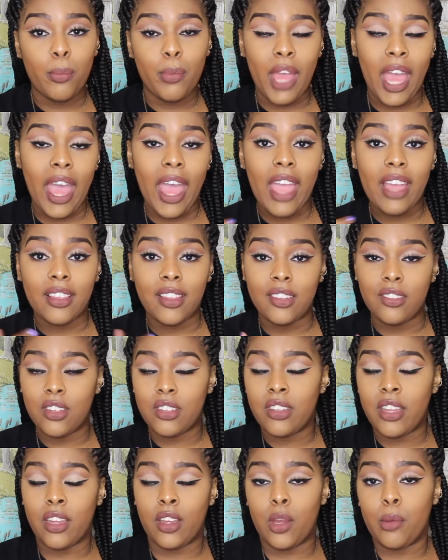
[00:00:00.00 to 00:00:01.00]
back. That's
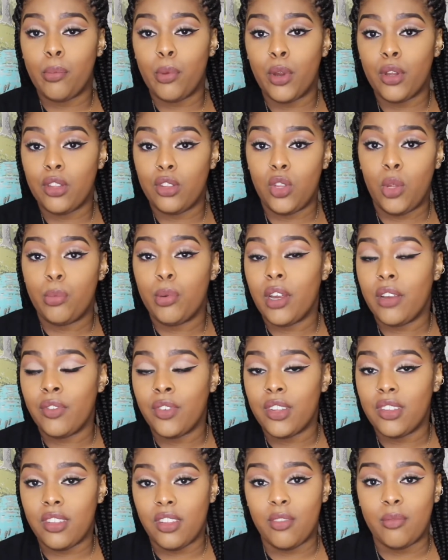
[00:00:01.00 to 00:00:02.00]
just like a personal
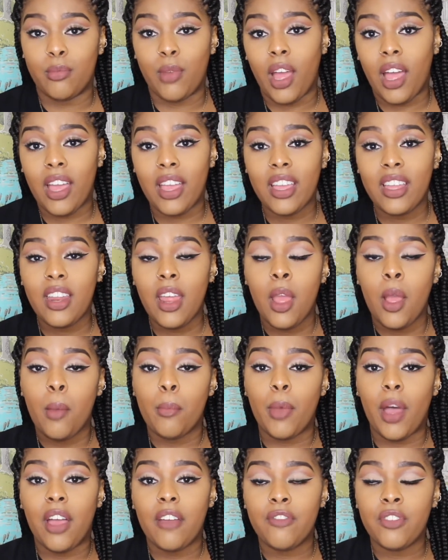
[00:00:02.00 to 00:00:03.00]
preference of mine.
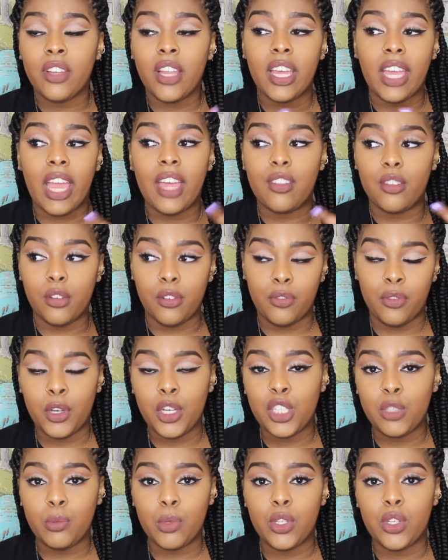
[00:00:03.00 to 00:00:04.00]
But I feel like as a
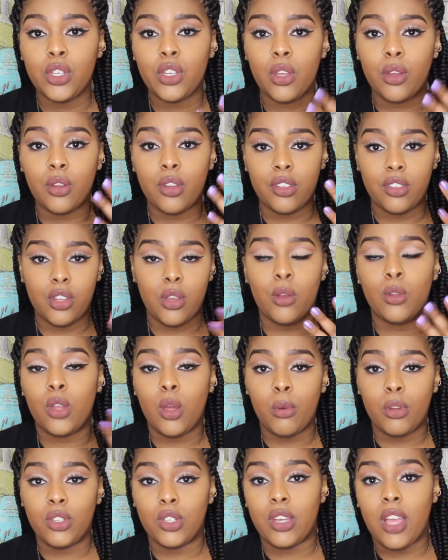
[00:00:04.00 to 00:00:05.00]
freshman, you know, because you don't
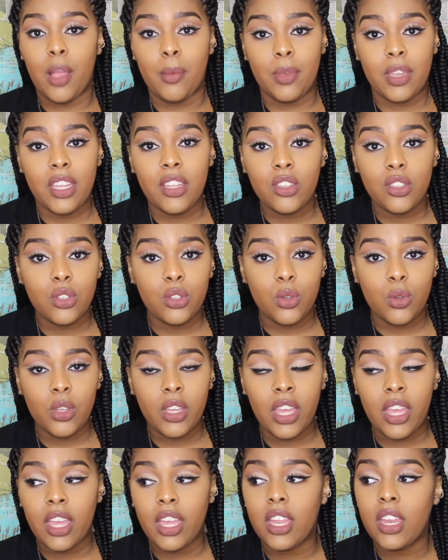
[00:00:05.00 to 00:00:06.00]
know what you're coming into
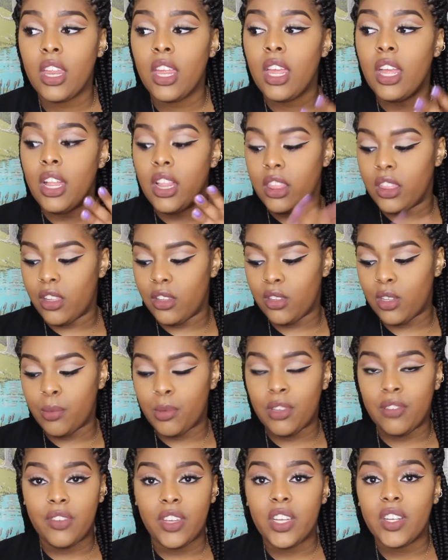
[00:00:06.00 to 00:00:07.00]
yet, this will
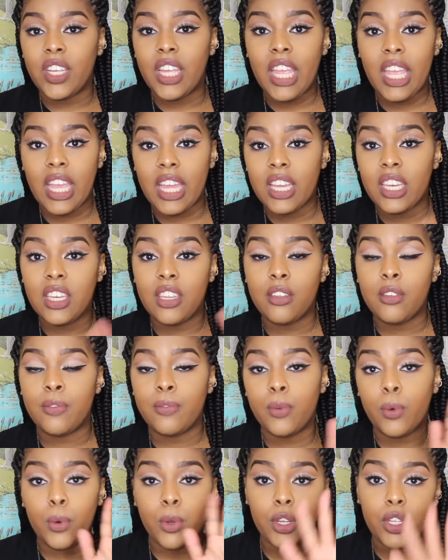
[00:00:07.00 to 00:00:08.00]
be very handy
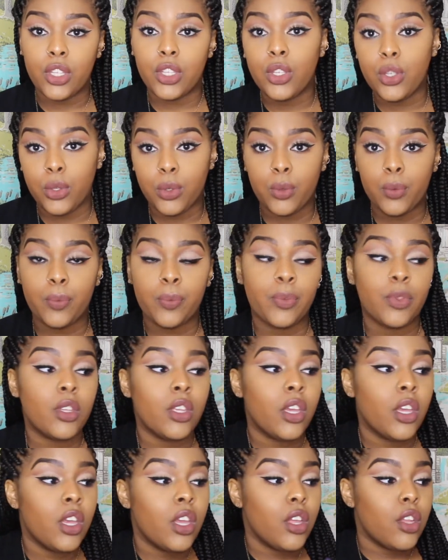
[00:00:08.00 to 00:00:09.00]
for you.
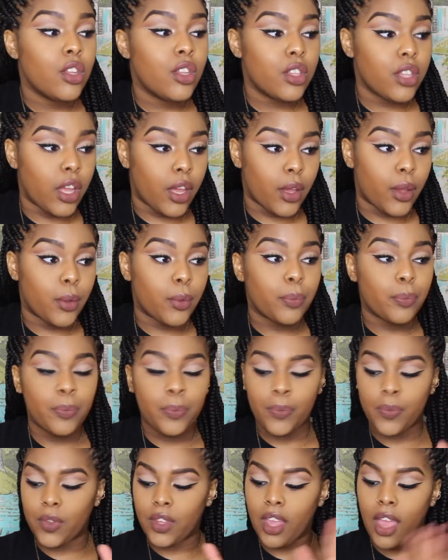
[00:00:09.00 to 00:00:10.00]
So
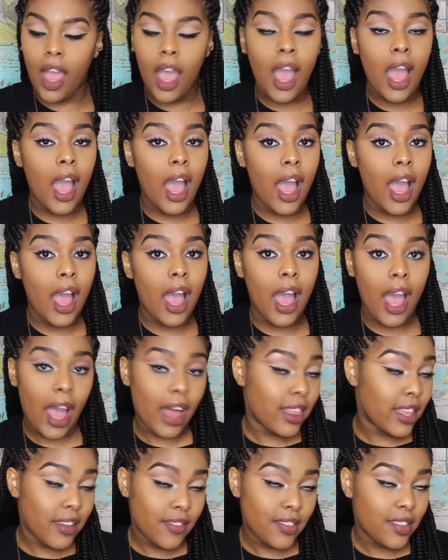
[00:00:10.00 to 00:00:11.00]

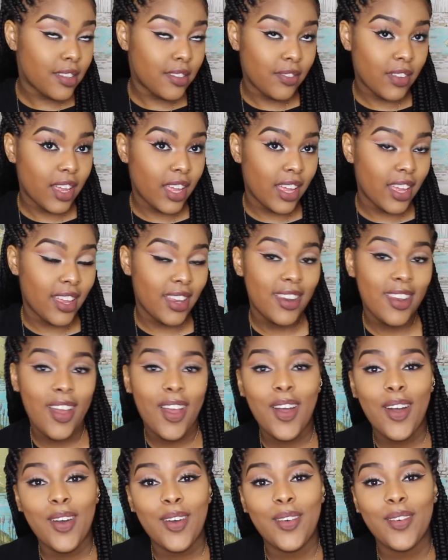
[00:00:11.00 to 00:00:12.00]
I love this fan.
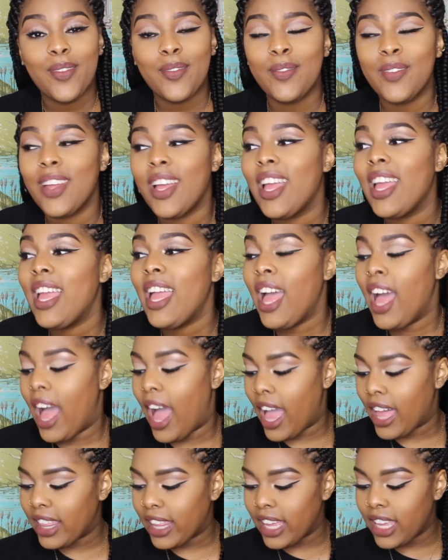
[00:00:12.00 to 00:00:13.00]

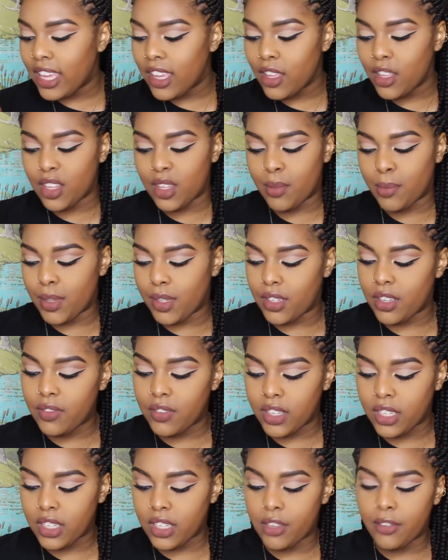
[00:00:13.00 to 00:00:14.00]
I like it
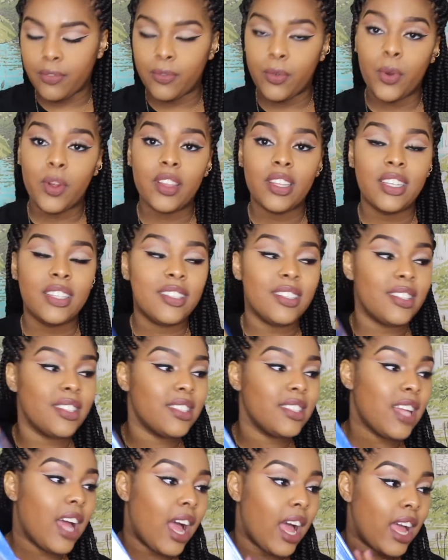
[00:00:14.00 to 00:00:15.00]
specifically for the
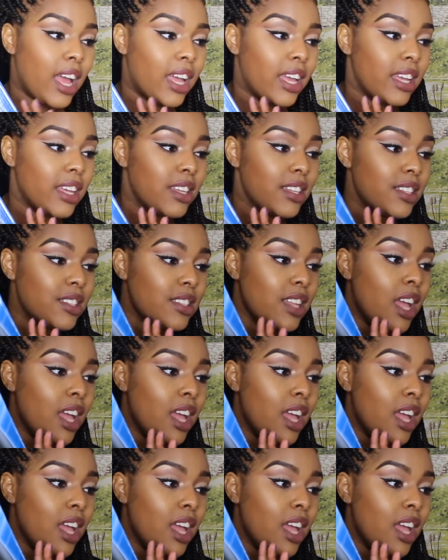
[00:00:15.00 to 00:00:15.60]
size.